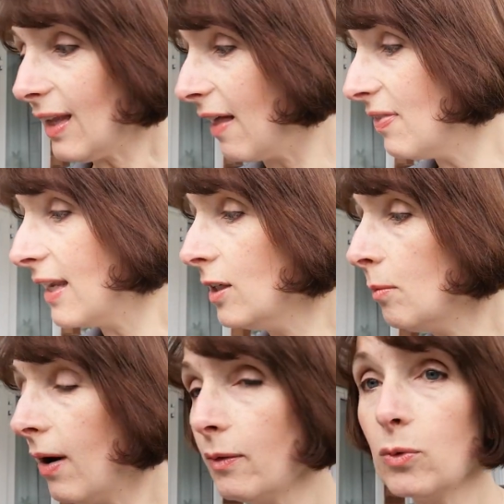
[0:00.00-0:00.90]
And then you
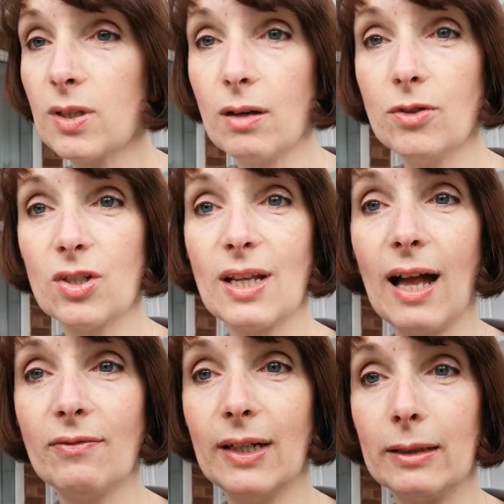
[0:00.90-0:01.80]
might also just
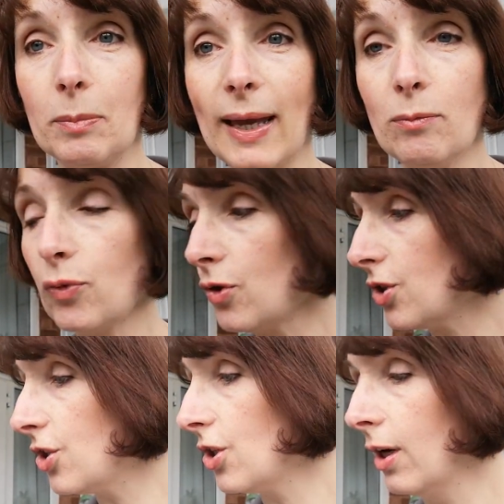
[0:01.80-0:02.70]
have a little
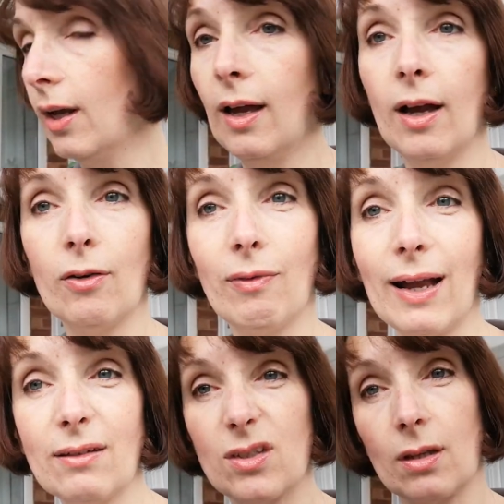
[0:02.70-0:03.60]
paintbrush
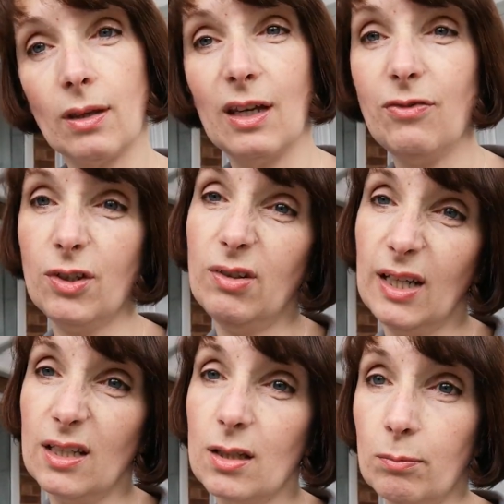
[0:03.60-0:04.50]
around, so that if you
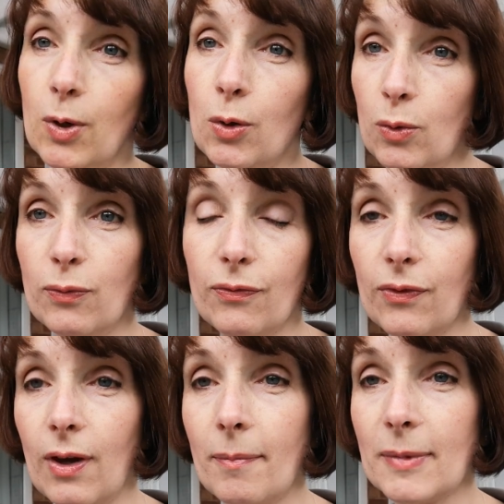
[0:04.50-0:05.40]
need to move
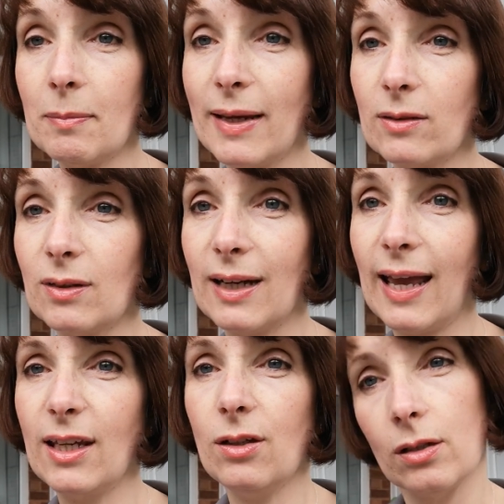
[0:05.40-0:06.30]
the metal clay,
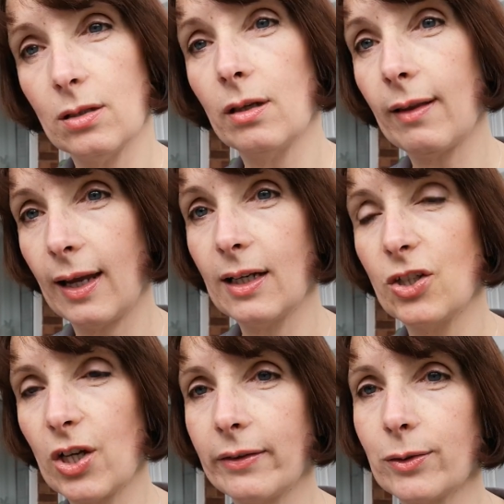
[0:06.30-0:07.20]
you can do that in a
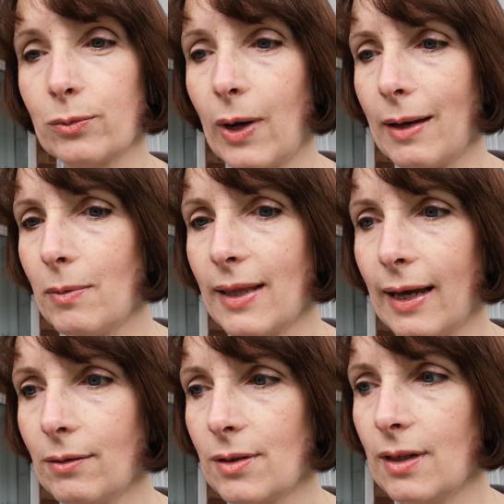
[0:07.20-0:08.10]
gentle way
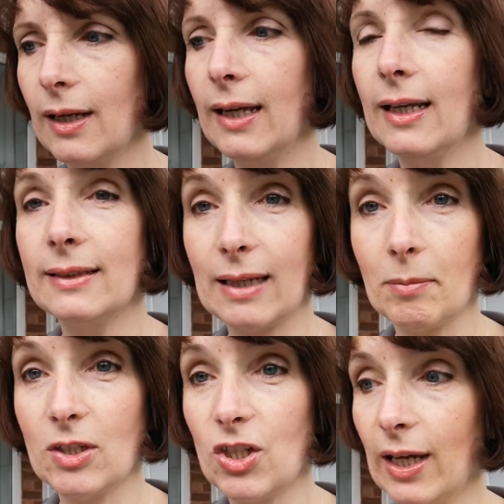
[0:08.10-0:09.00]
without
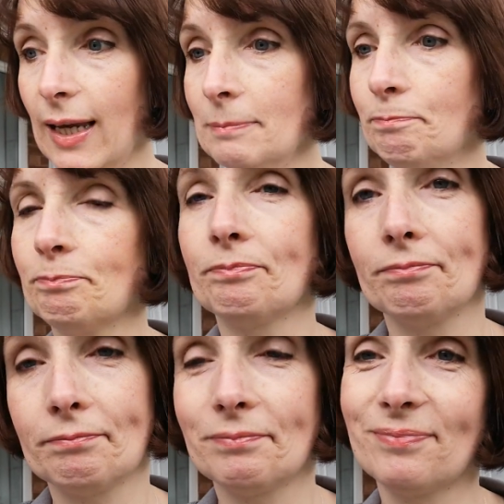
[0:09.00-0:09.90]
damaging it.
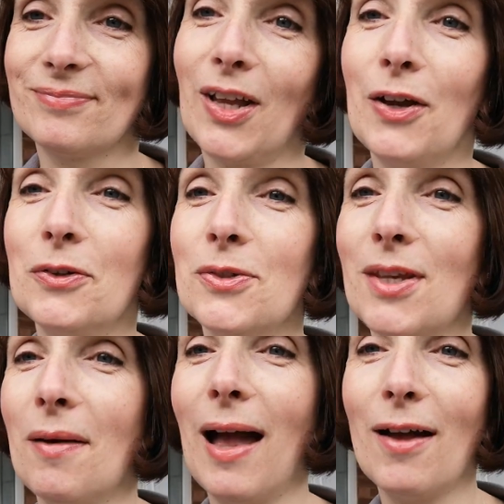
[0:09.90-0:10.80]
I also
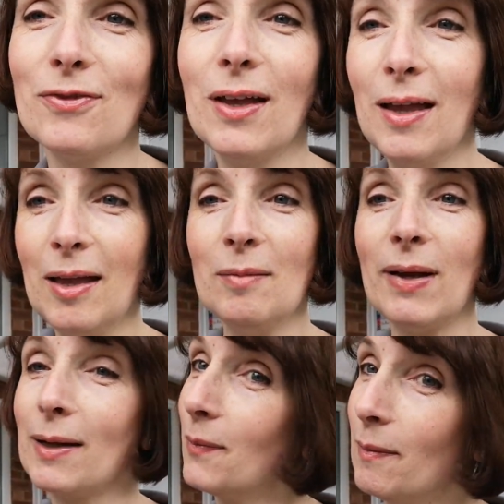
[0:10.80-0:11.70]
have a
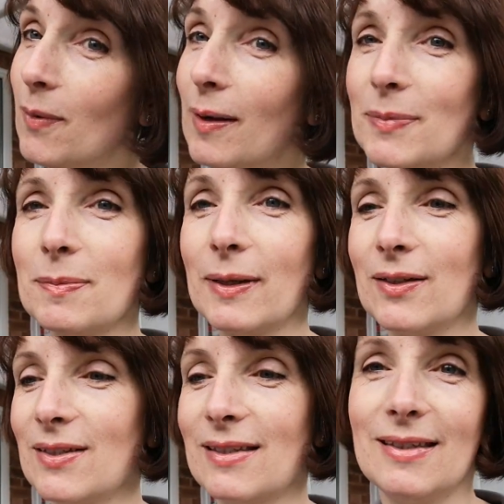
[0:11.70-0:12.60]
pack of wet wipes,
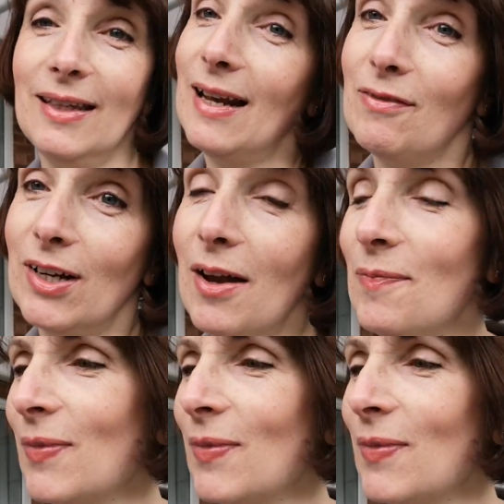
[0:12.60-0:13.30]
because you never know,